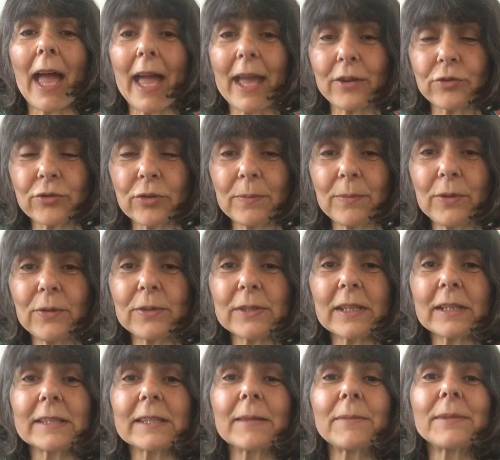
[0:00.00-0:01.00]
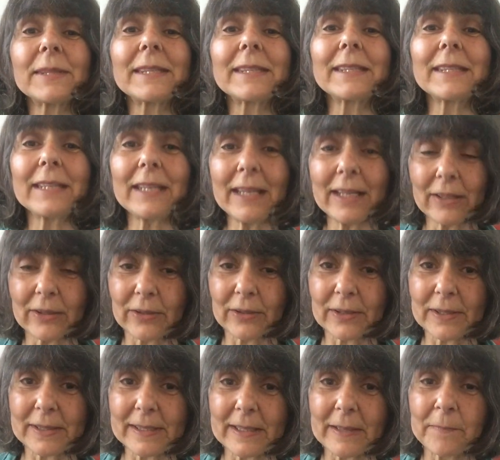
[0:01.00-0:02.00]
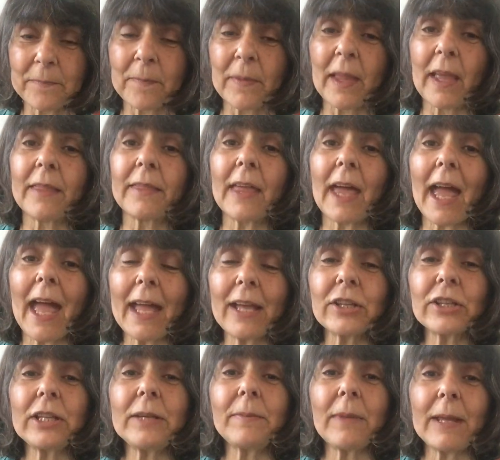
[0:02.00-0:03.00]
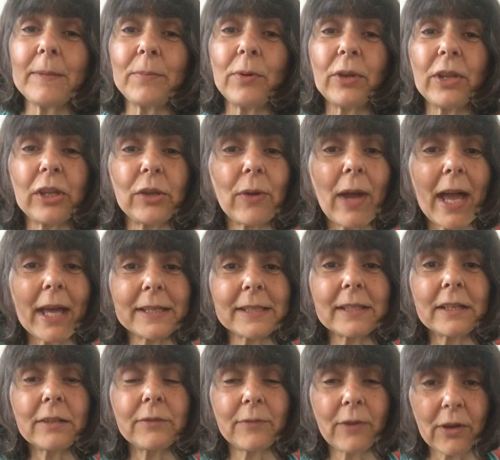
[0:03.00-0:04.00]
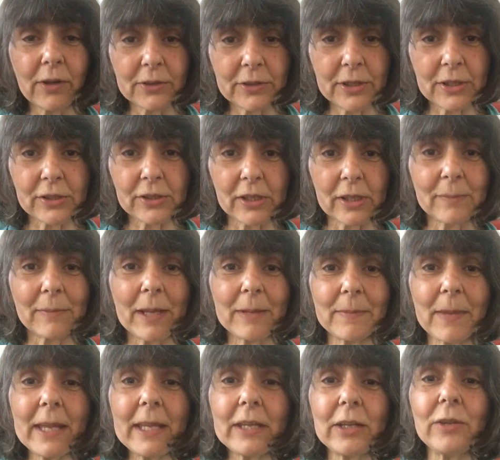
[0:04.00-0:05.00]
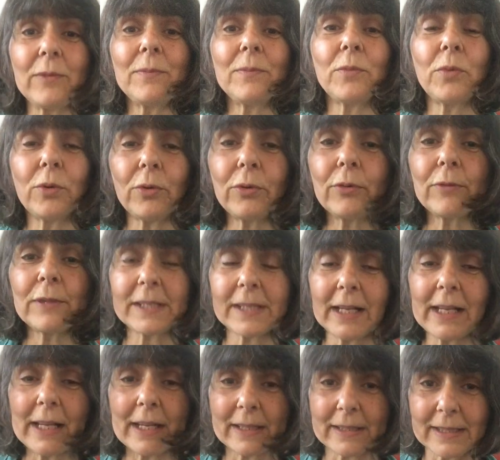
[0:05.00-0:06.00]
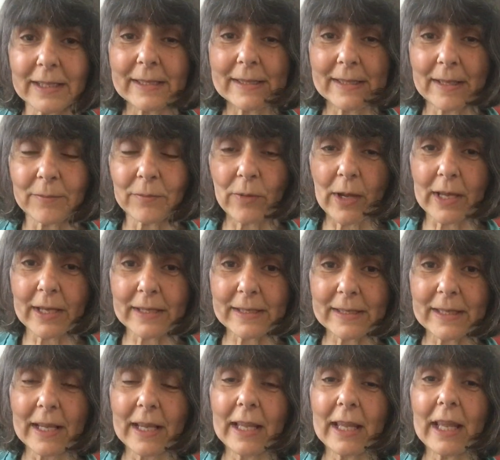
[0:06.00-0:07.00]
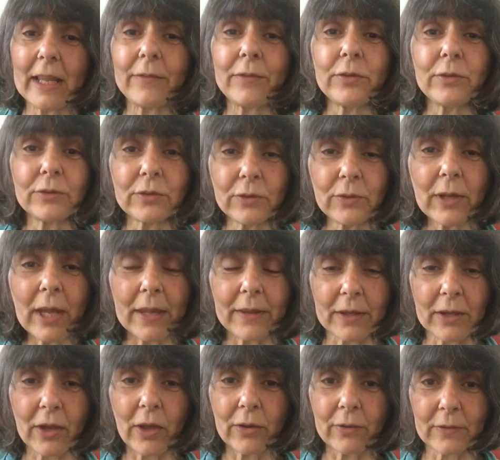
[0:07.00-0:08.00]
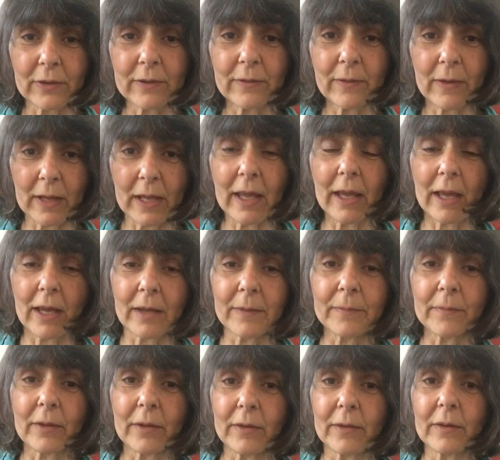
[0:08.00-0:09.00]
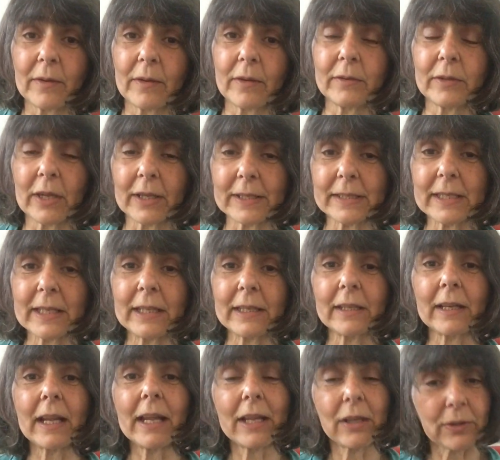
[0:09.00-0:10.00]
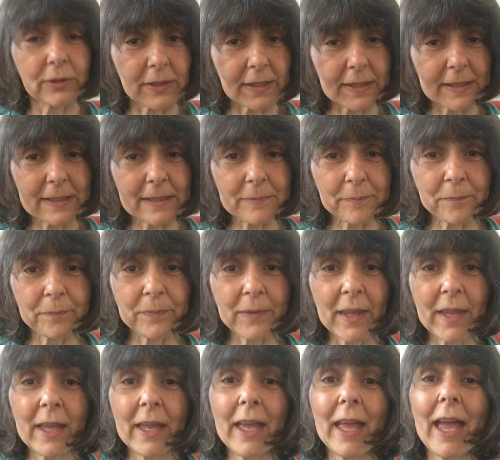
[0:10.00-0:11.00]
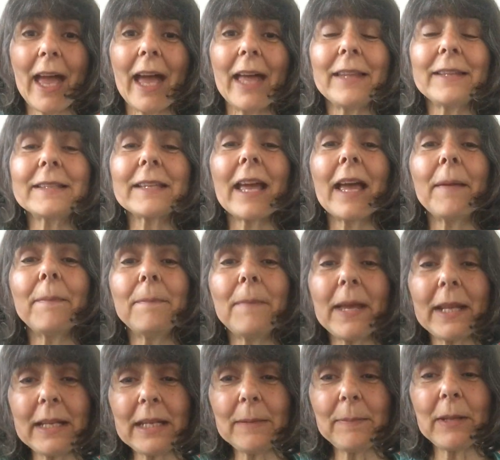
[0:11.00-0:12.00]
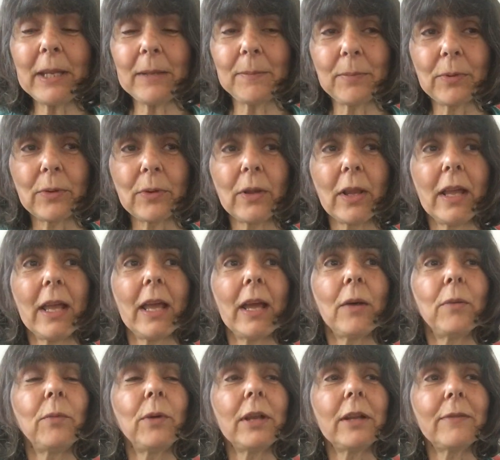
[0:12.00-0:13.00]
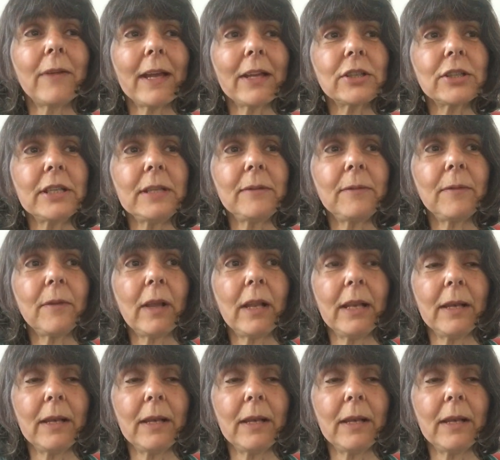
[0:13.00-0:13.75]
attributes and some skills that actually may put you at an advantage and may make you more resilient in some ways if you do get the COVID um, 19 illness. And many people will have actually